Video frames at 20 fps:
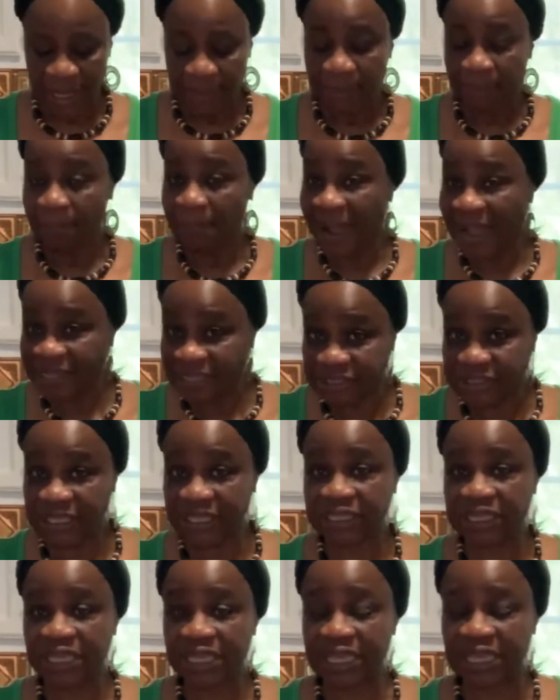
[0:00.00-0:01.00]
My
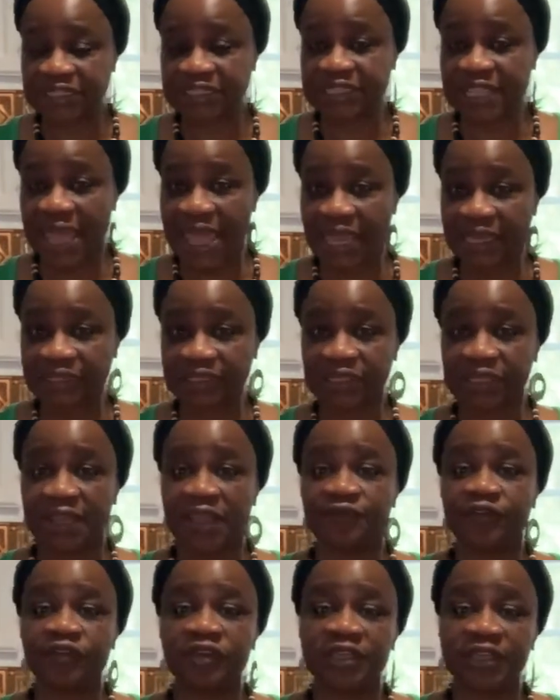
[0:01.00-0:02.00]
thinking is that
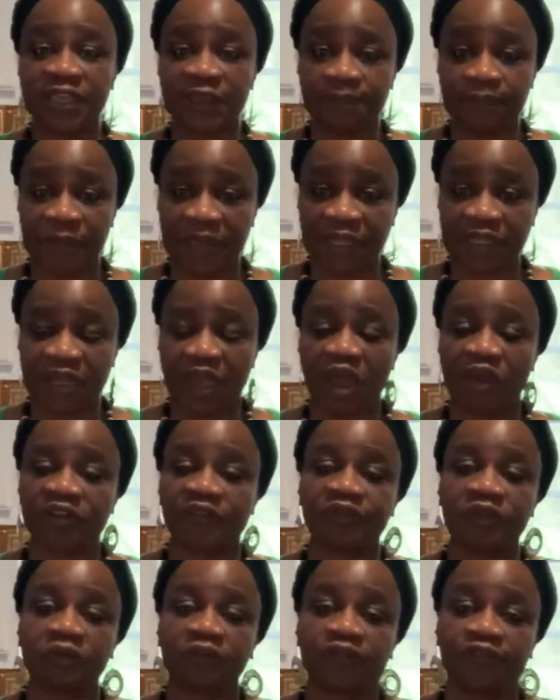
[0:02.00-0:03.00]
if you keep it out of
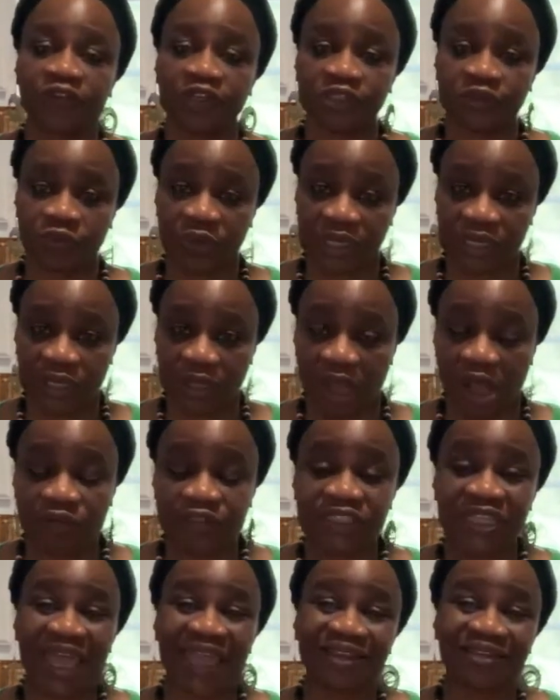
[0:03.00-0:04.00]
the refrigerator,
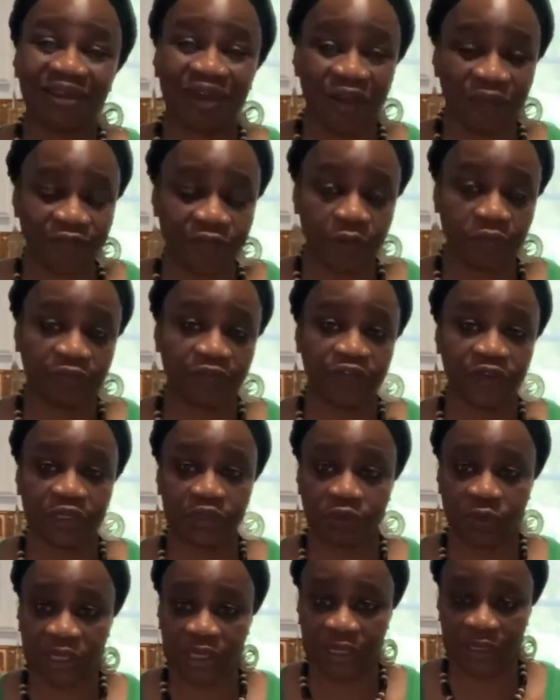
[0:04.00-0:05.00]
outside of the
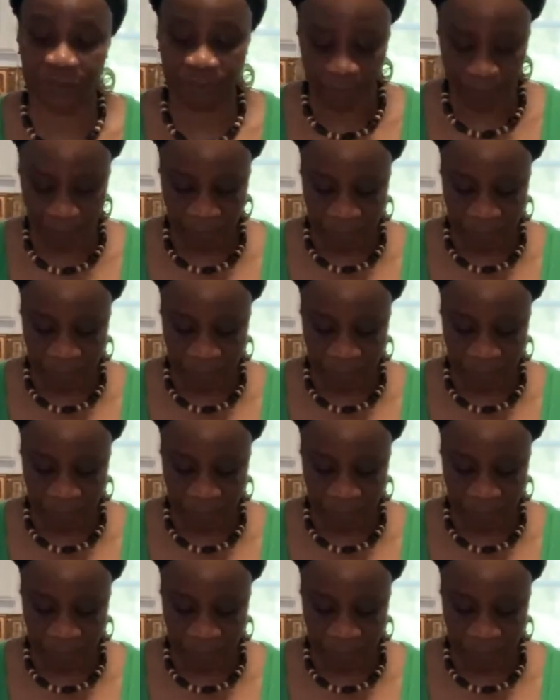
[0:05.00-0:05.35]
refrigerator,